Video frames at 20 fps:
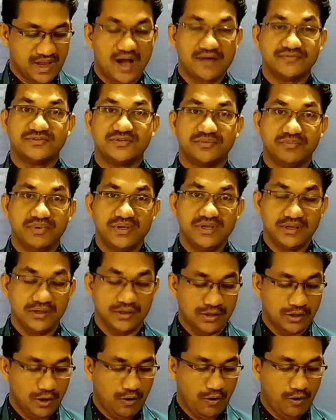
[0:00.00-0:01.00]
After
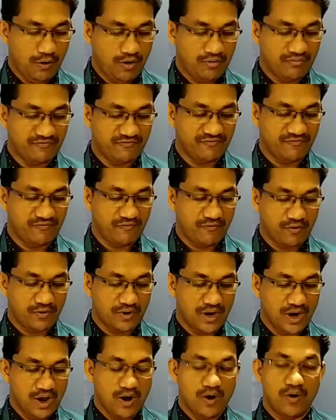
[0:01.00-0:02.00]
being home
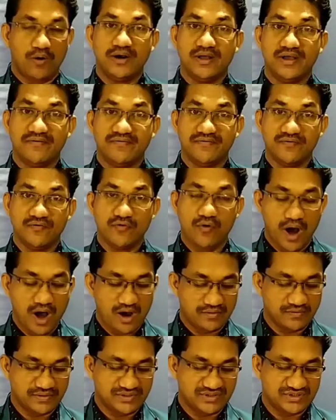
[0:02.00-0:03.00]
for only a few
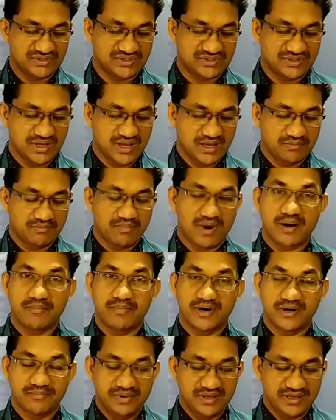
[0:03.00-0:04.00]
hours,
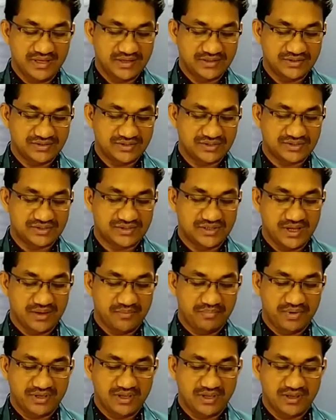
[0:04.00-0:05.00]
Barbara begins
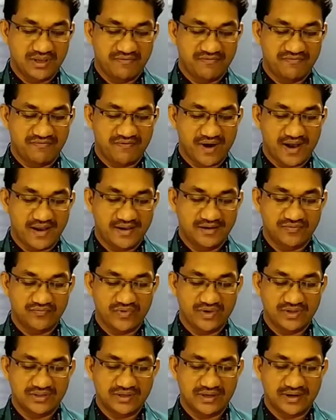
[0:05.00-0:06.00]
picking a fight
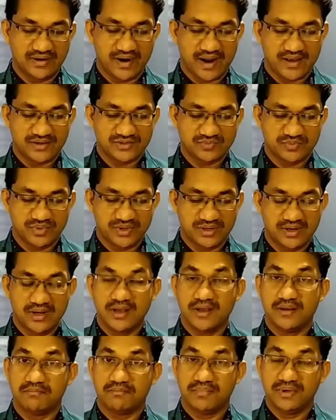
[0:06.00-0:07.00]
with her husband
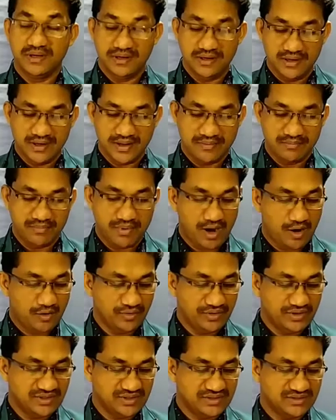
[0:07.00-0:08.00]
Bill
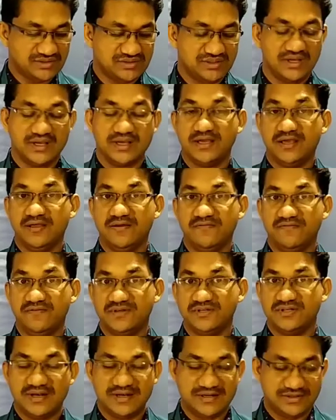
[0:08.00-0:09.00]
about his
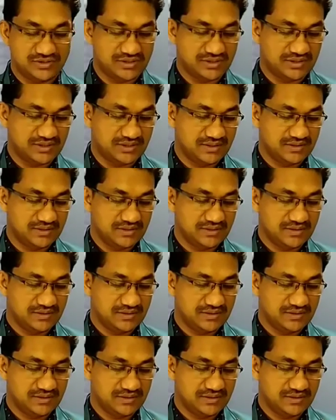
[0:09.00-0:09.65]
infidelity.